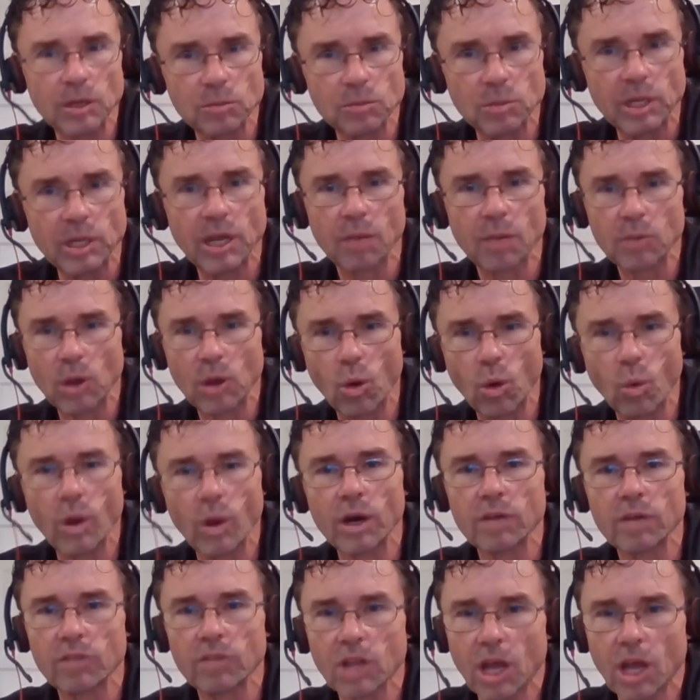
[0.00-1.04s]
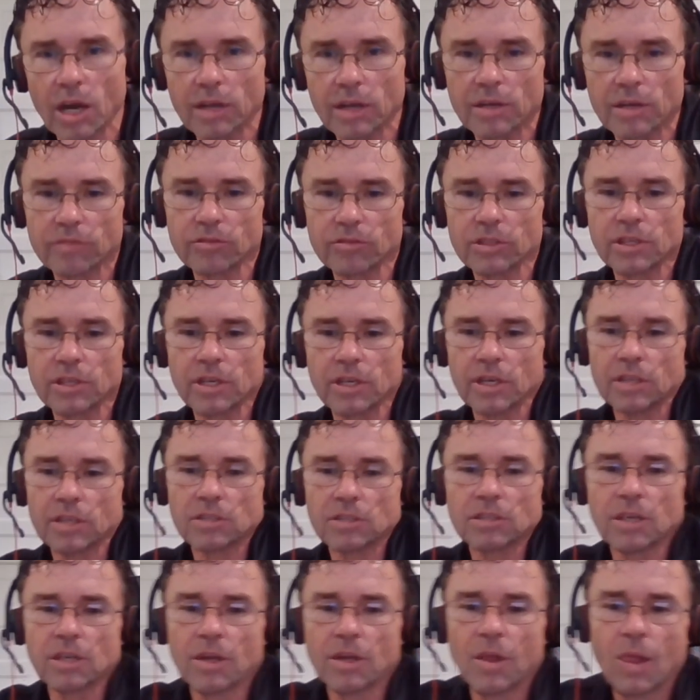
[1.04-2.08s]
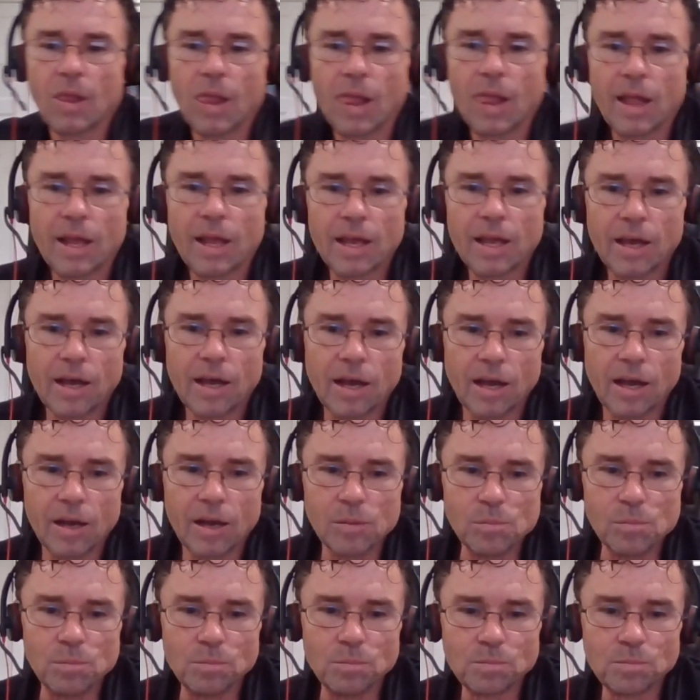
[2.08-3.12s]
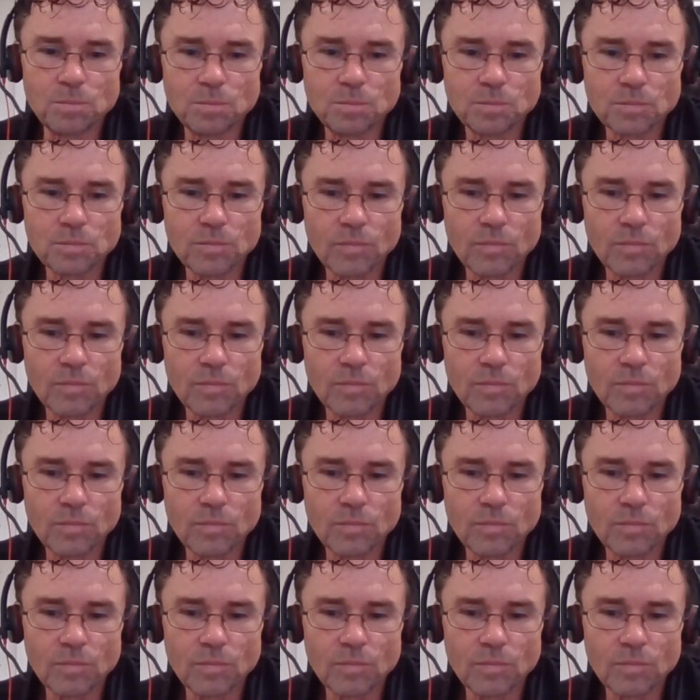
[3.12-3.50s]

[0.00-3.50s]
and becoming aware of a lot of different things, um,